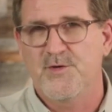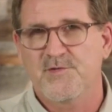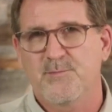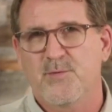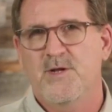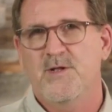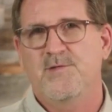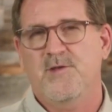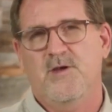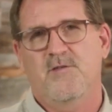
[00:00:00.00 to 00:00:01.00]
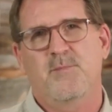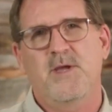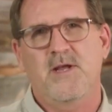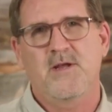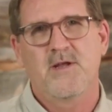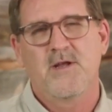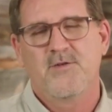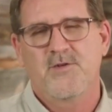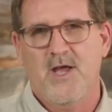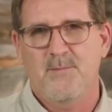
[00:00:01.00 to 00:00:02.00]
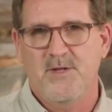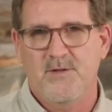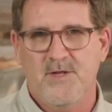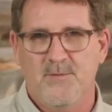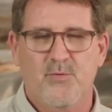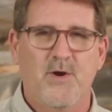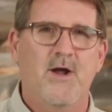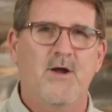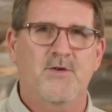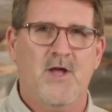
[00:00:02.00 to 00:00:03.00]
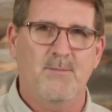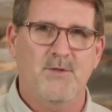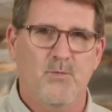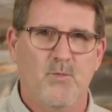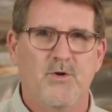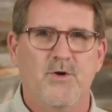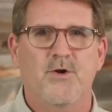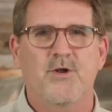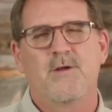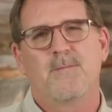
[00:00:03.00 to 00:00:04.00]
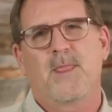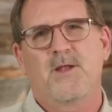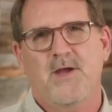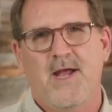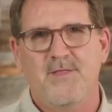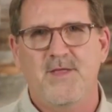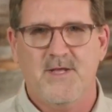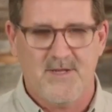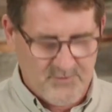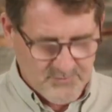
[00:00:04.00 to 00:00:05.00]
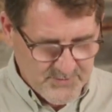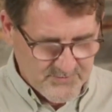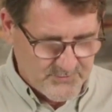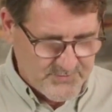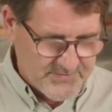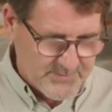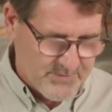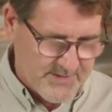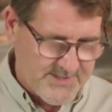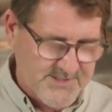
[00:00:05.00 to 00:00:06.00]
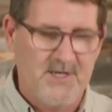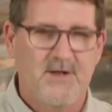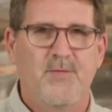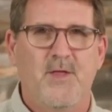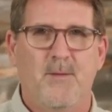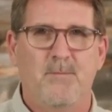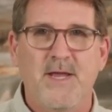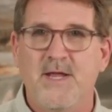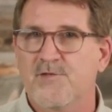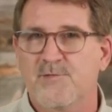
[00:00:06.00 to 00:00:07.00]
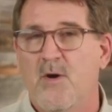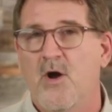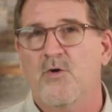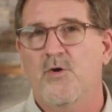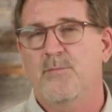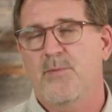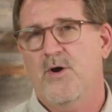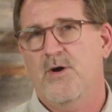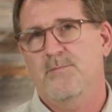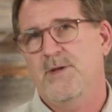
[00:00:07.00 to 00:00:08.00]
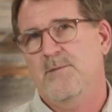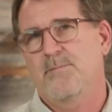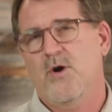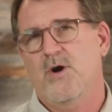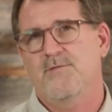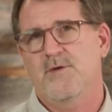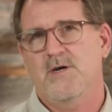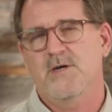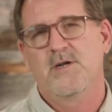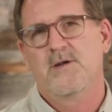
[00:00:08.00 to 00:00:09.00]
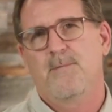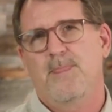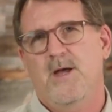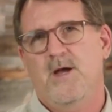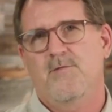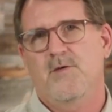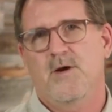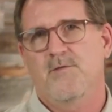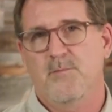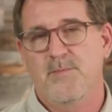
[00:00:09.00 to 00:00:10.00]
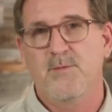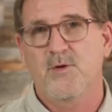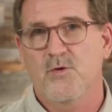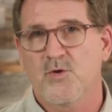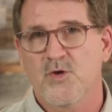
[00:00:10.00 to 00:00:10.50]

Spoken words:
disciplines of being time in prayer, time in the Word, tithing, and other spiritual disciplines, being in a small group, being part of a biblical